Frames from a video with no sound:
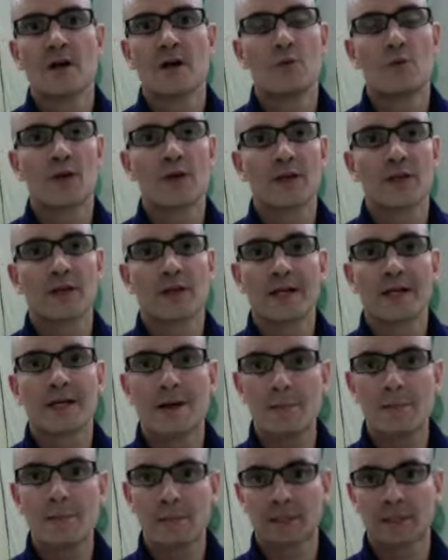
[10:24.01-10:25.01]
with
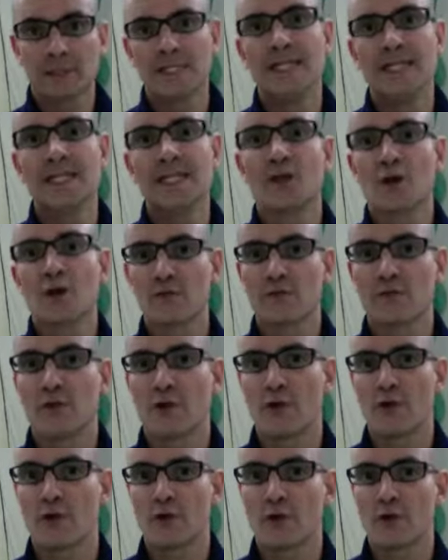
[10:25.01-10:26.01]
completing our
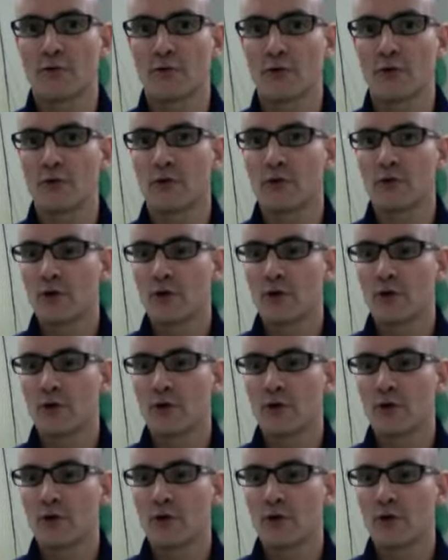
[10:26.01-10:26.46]
follow through.